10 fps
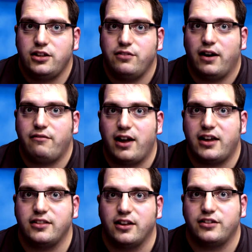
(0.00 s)
You might
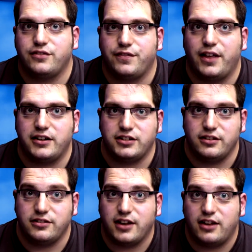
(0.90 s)
recognise
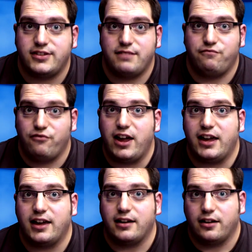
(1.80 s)
reflections as the
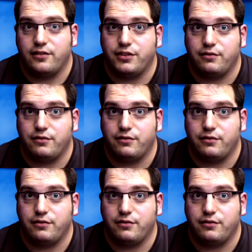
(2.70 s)
ringing of